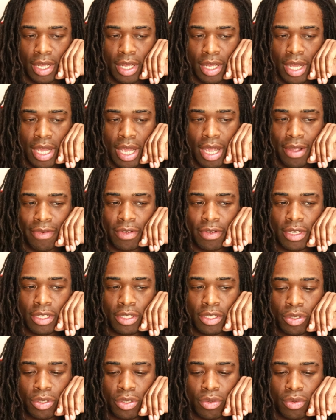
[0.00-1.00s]
I really
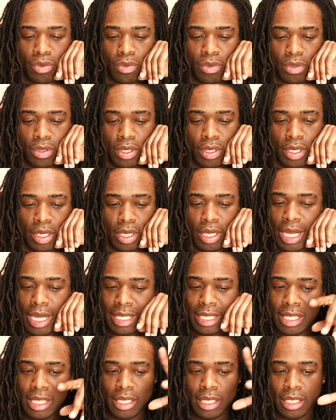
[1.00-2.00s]
do. I
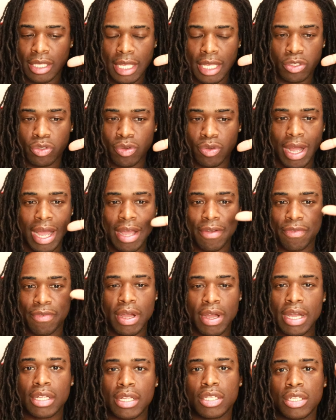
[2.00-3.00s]
think they drive
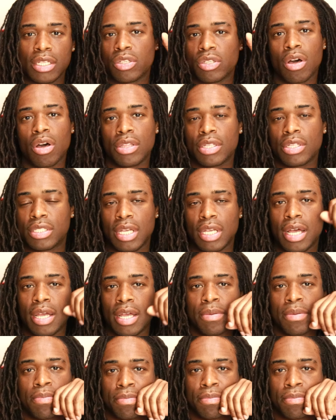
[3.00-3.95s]
reckless all the time.